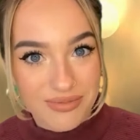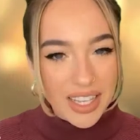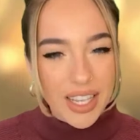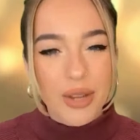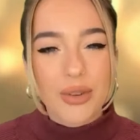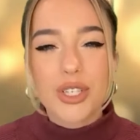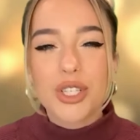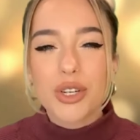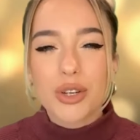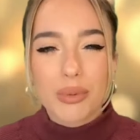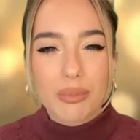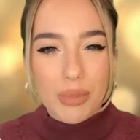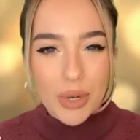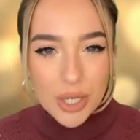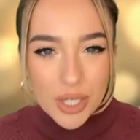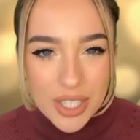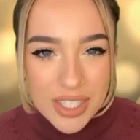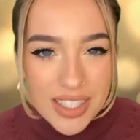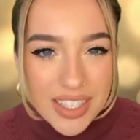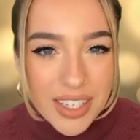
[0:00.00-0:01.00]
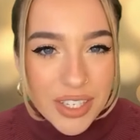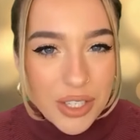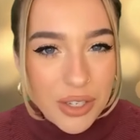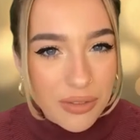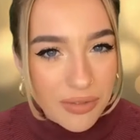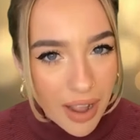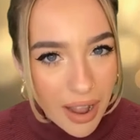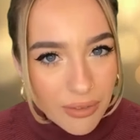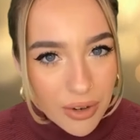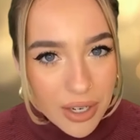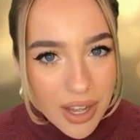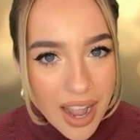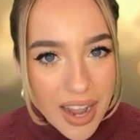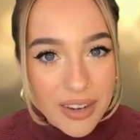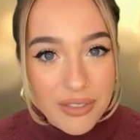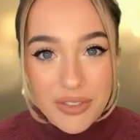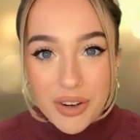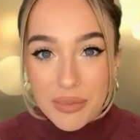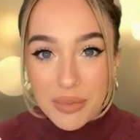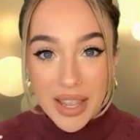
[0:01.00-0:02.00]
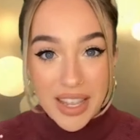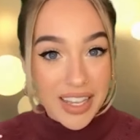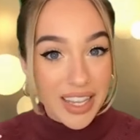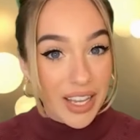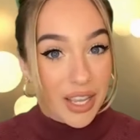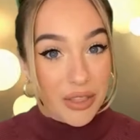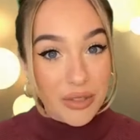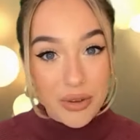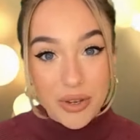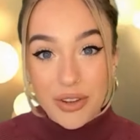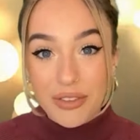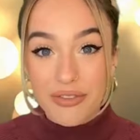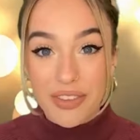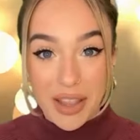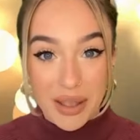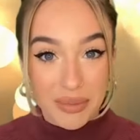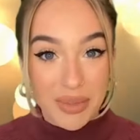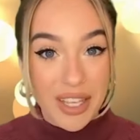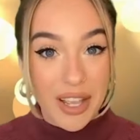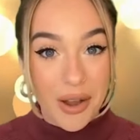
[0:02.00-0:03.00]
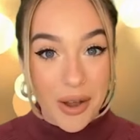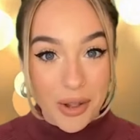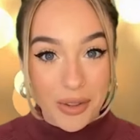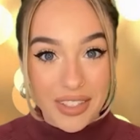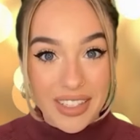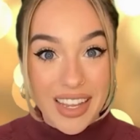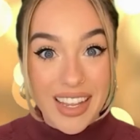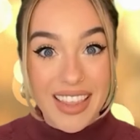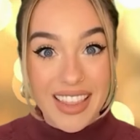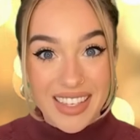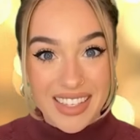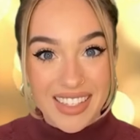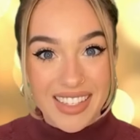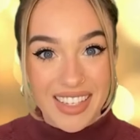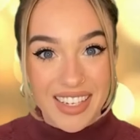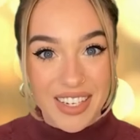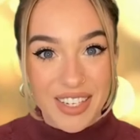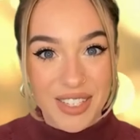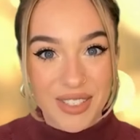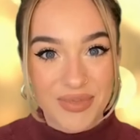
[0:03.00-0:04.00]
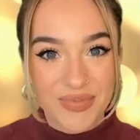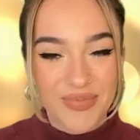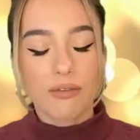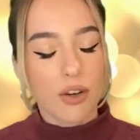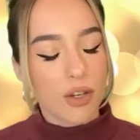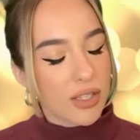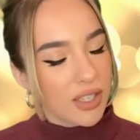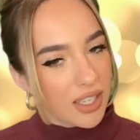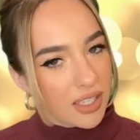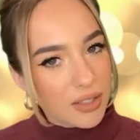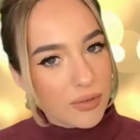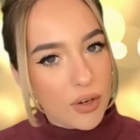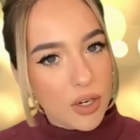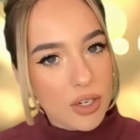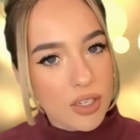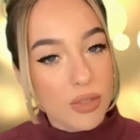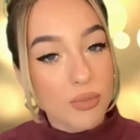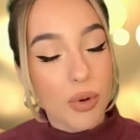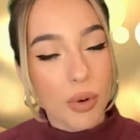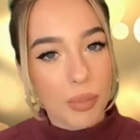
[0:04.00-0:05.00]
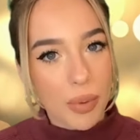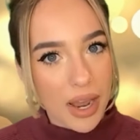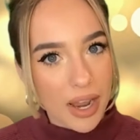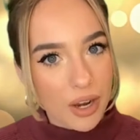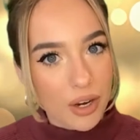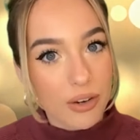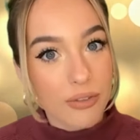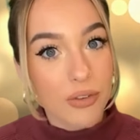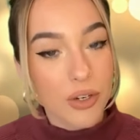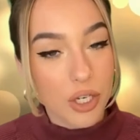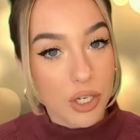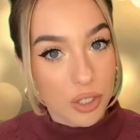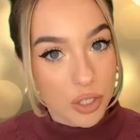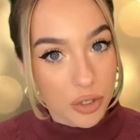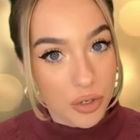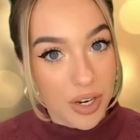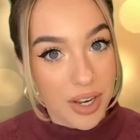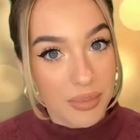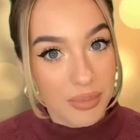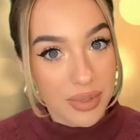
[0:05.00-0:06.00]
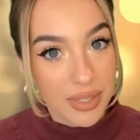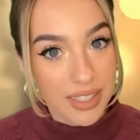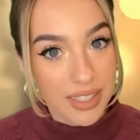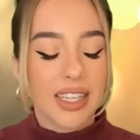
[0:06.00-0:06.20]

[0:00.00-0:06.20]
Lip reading: Here is your emergency survival guide for making it through your family holiday this year. First things first, prepare for your trip.